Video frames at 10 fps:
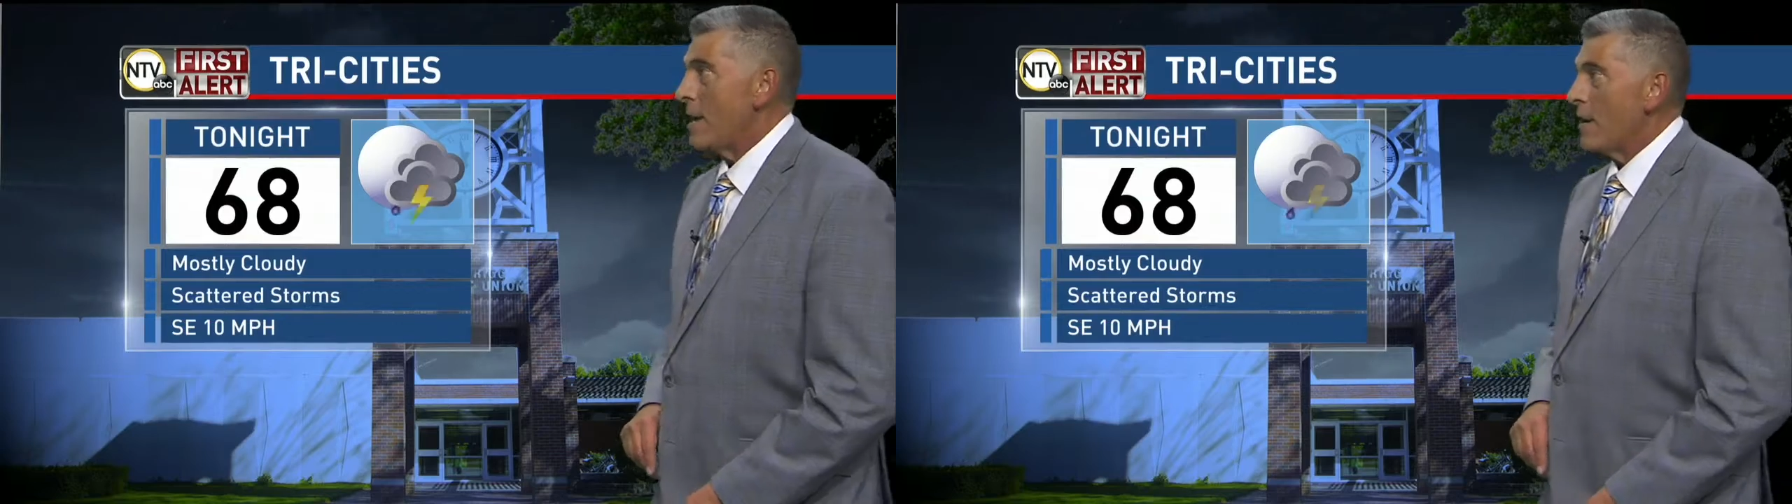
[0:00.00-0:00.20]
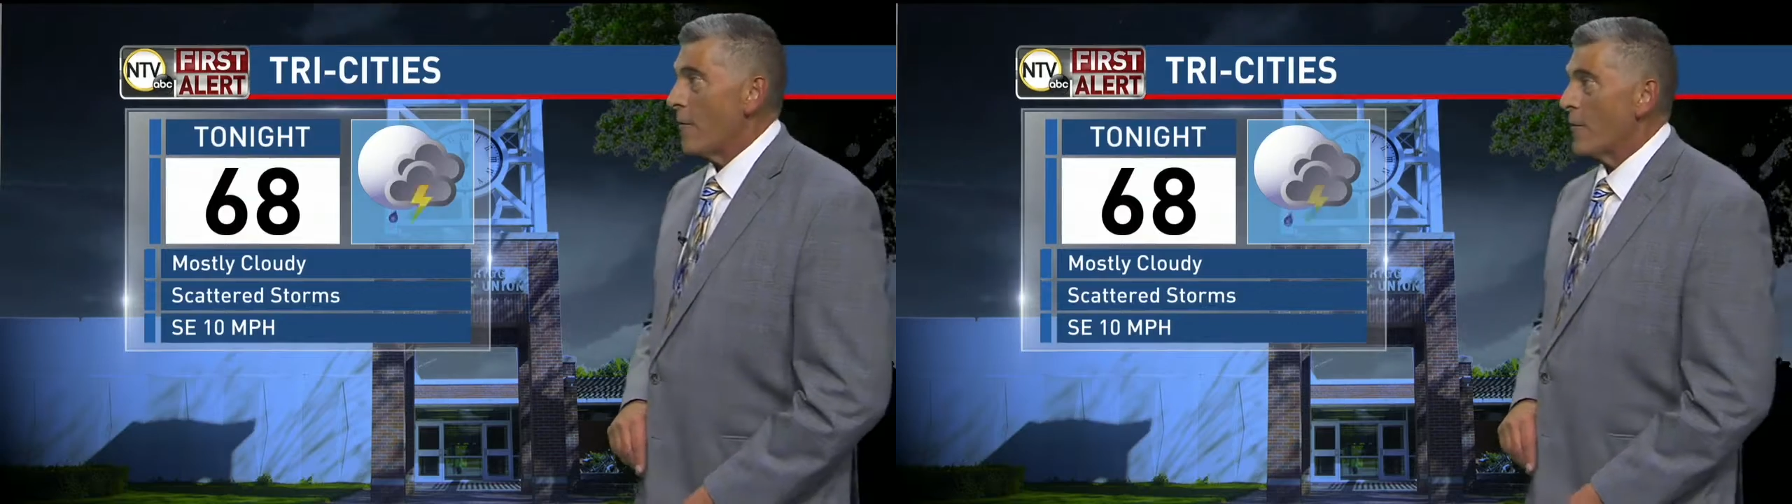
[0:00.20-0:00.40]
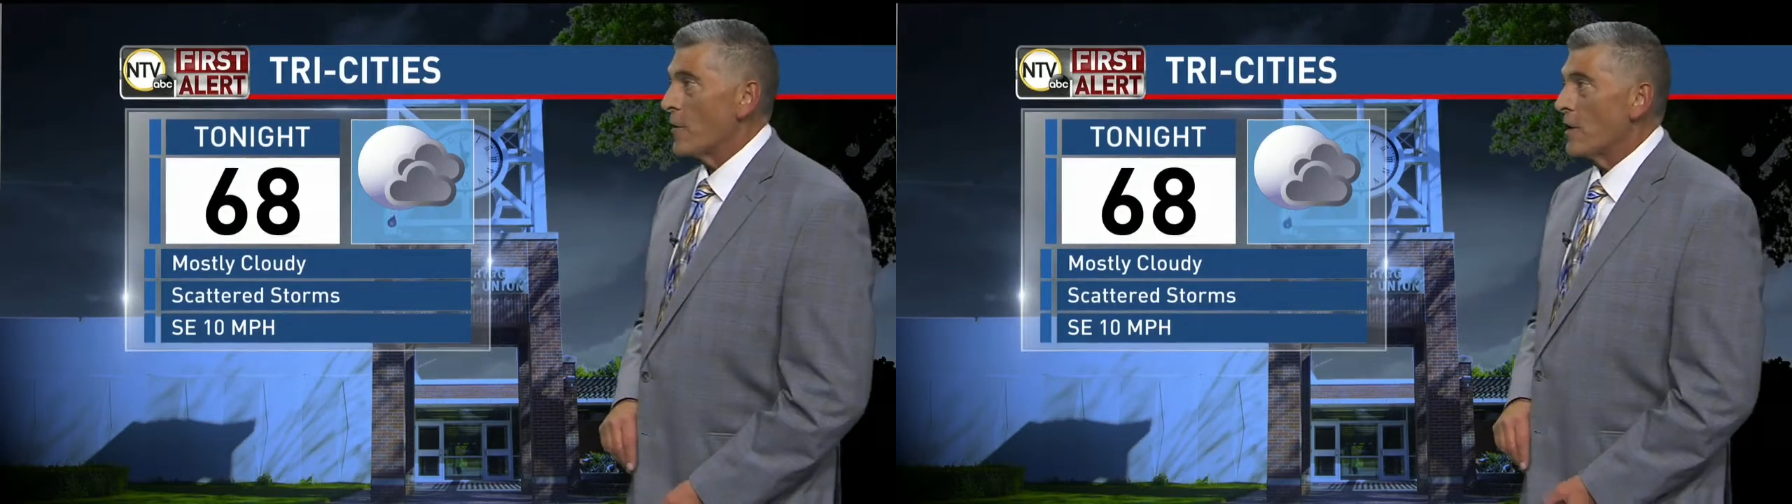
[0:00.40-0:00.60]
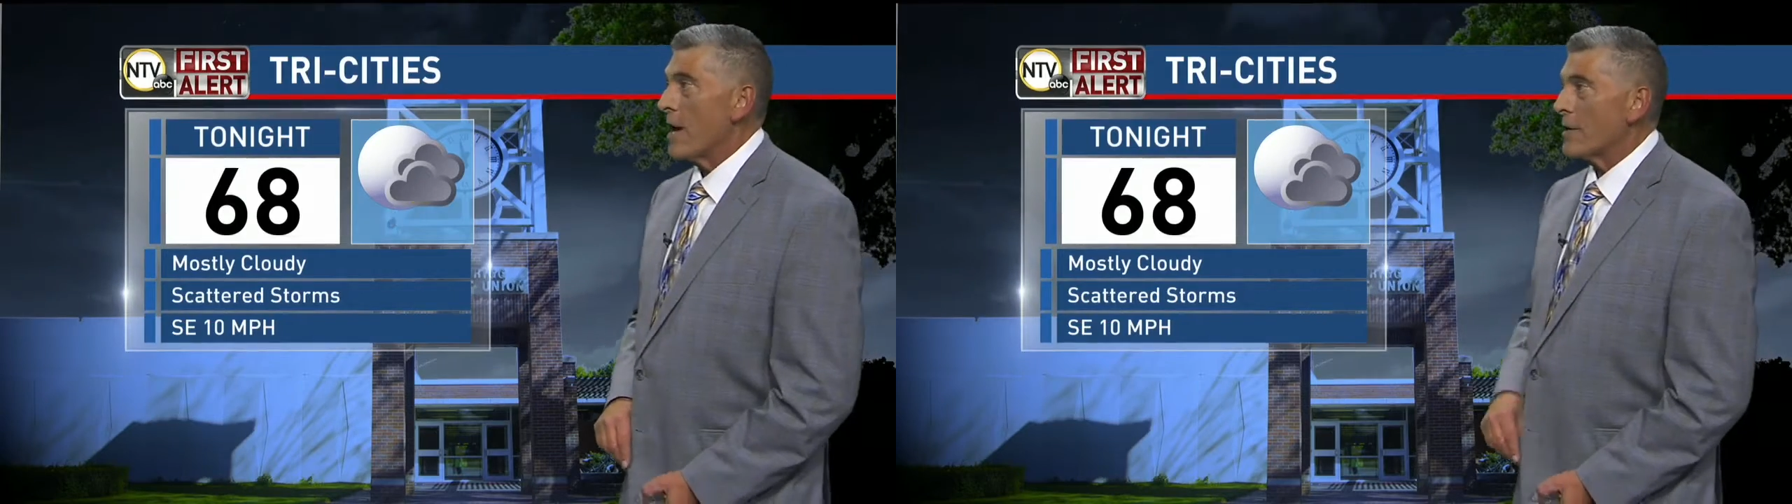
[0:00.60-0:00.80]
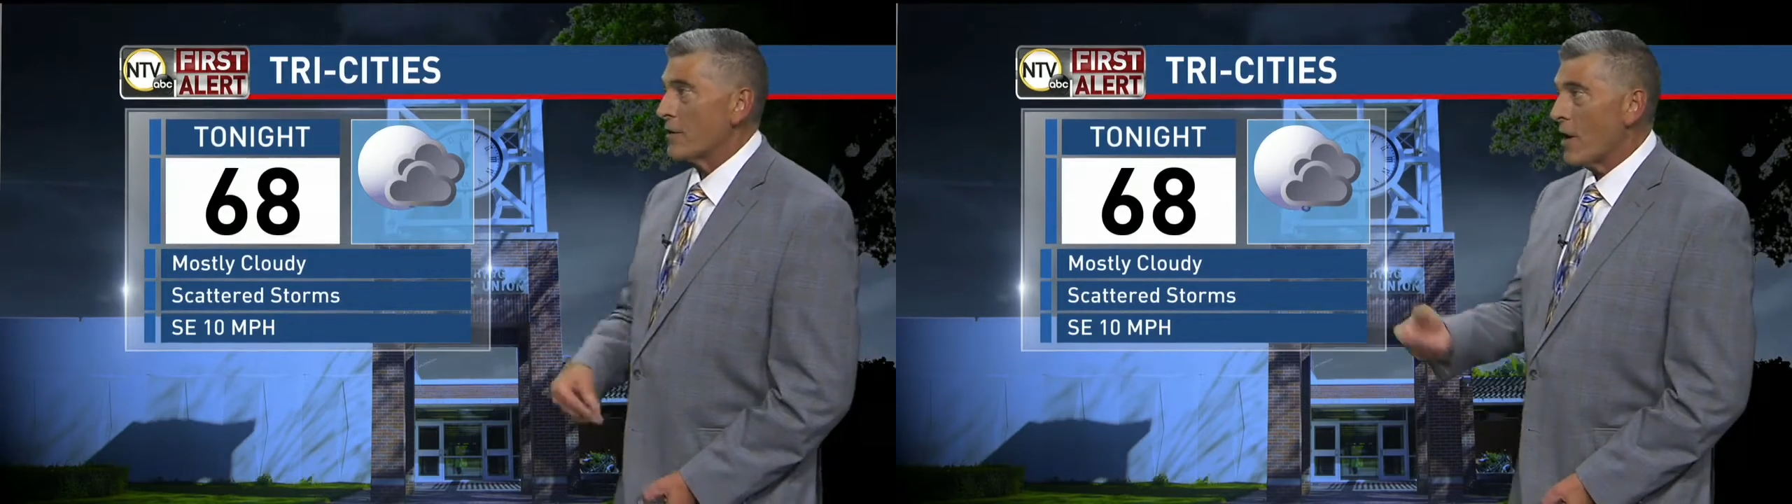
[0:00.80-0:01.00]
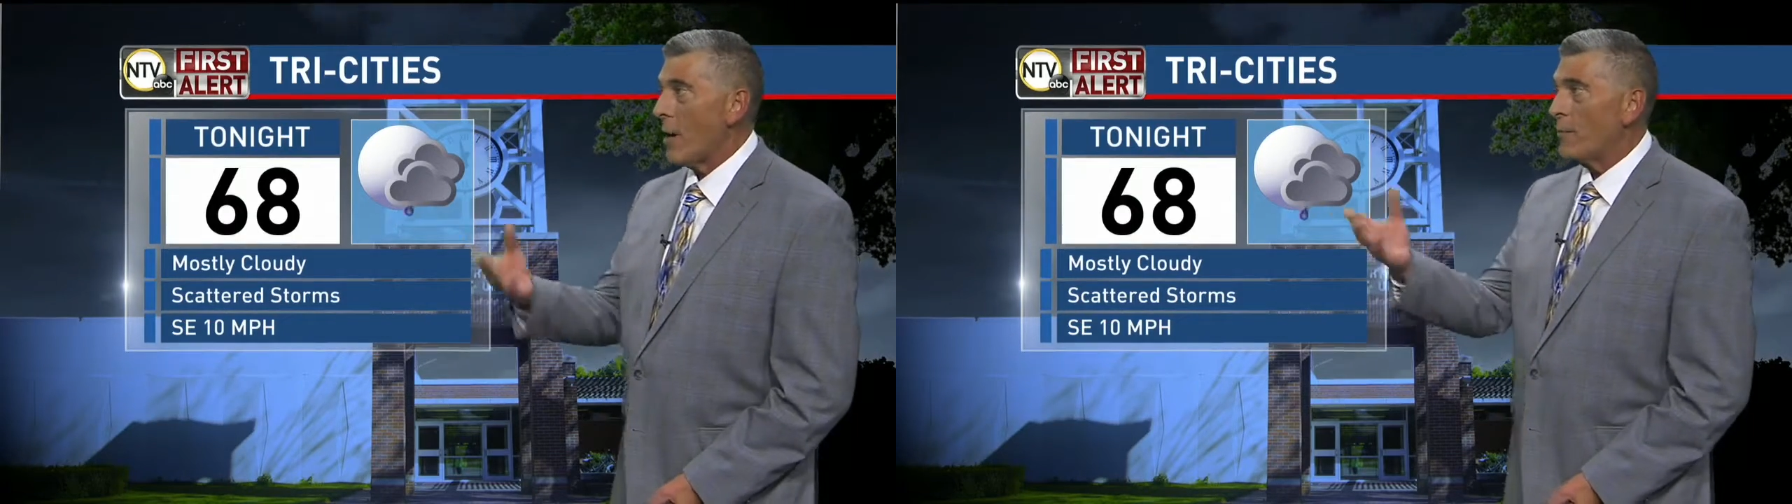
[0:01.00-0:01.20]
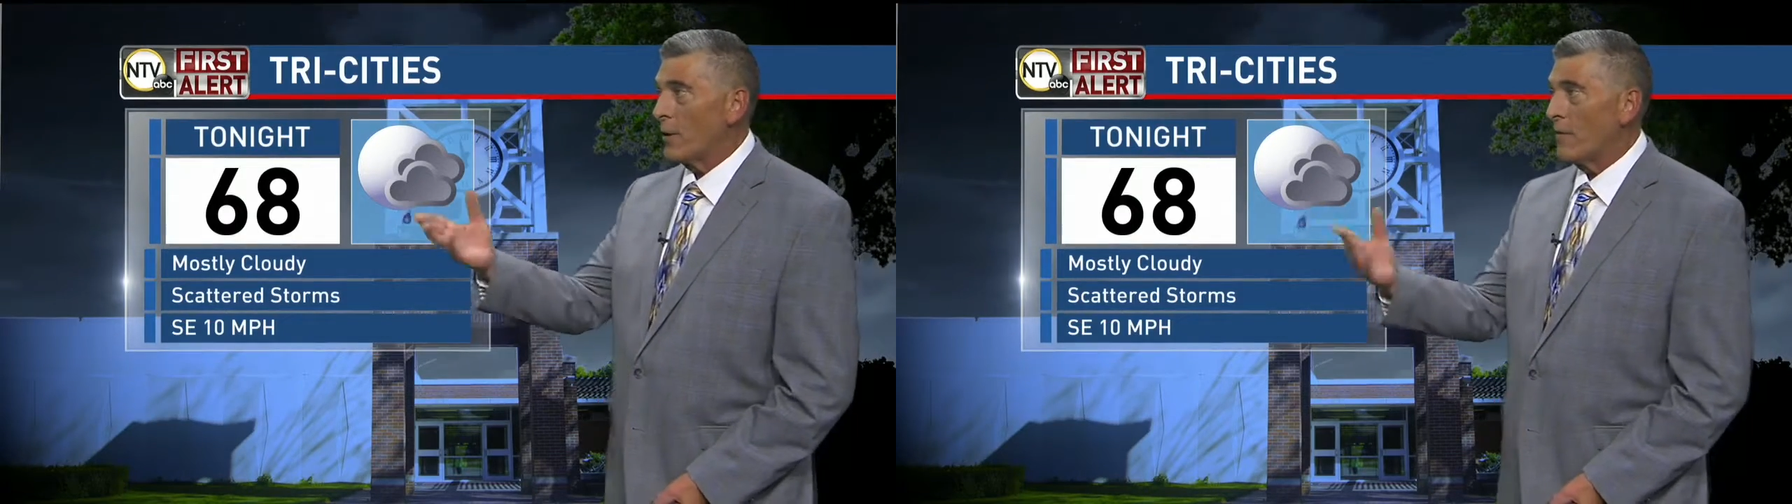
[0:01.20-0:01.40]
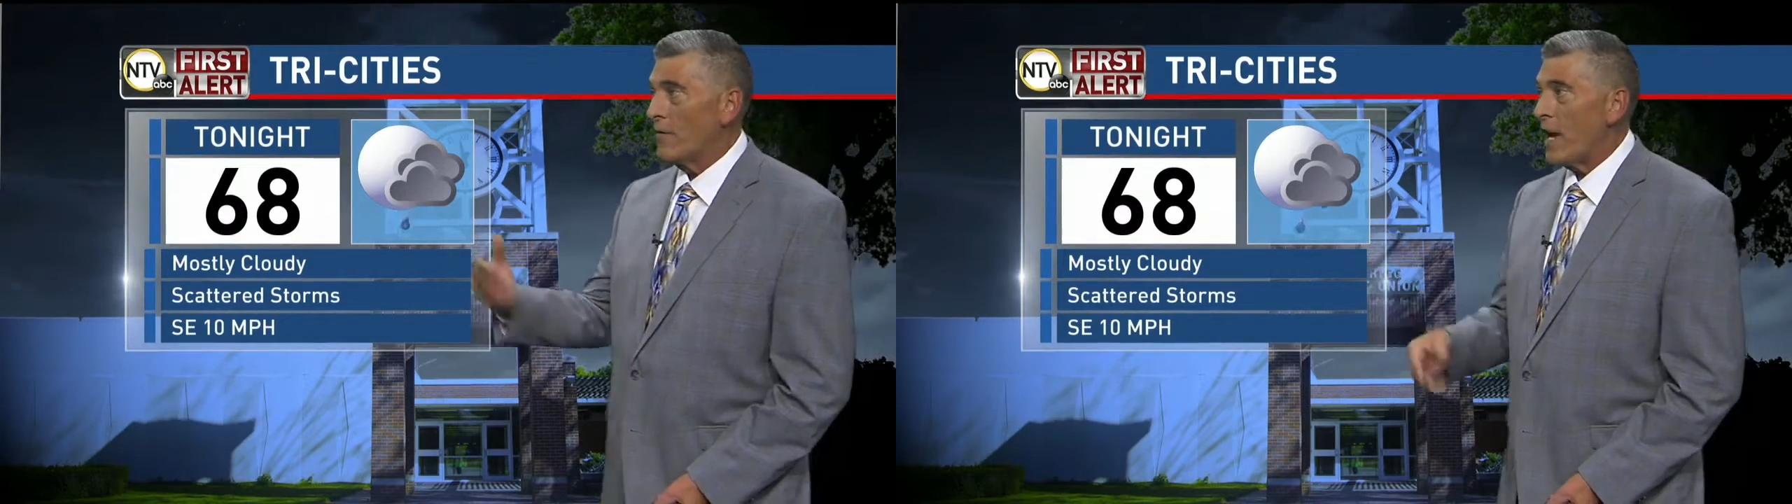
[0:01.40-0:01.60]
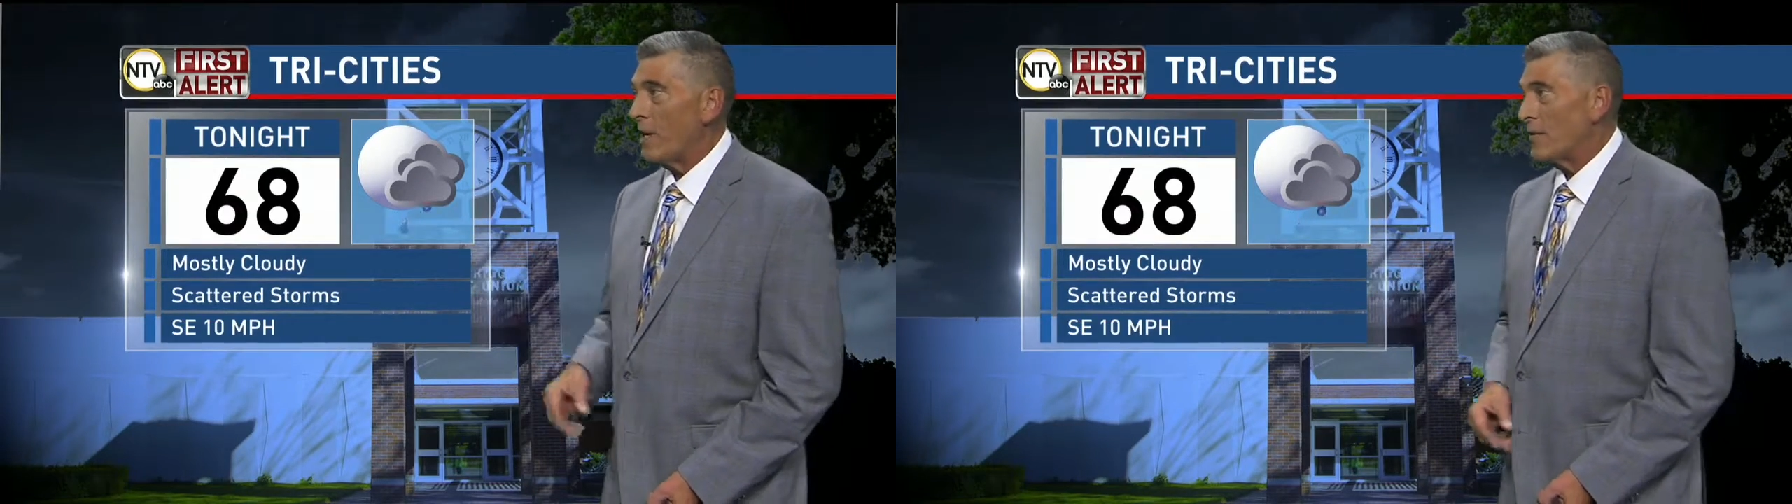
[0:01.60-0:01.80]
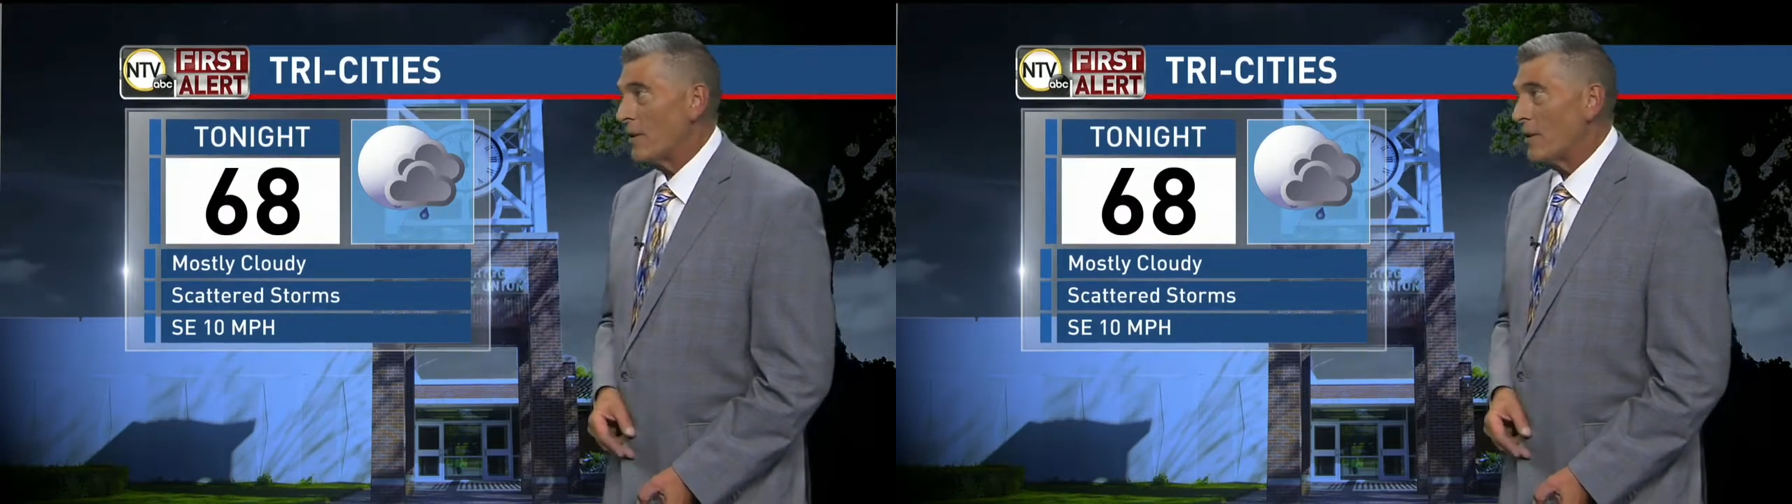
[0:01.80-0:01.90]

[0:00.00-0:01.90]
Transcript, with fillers: here for the next couple of days.